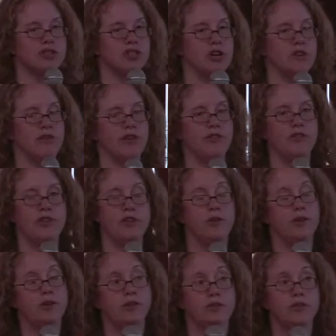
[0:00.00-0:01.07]
service
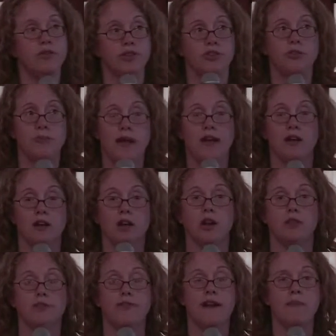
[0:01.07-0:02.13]
and to spend
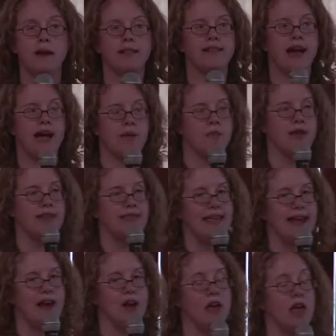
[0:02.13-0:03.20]
a fair amount of time right
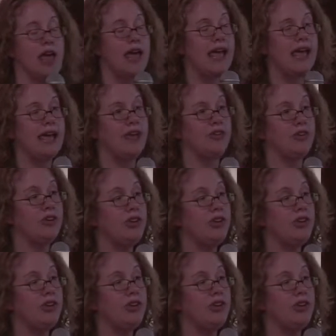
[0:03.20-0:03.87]
there is a